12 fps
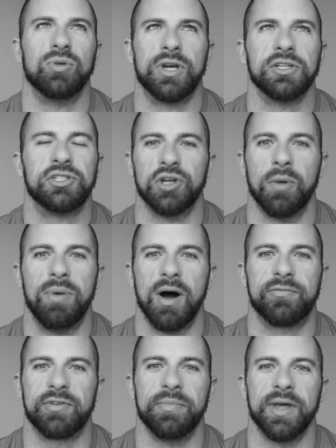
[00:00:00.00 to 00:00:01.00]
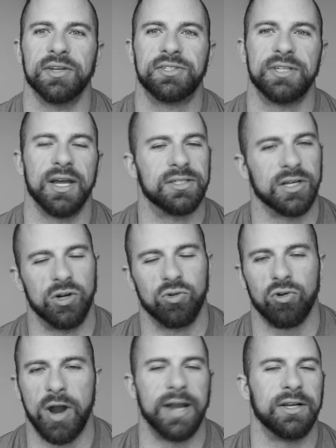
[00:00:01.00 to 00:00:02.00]
will get so pumped from this. It's a
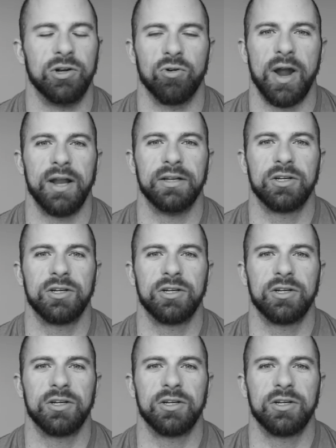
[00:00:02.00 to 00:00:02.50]
great, great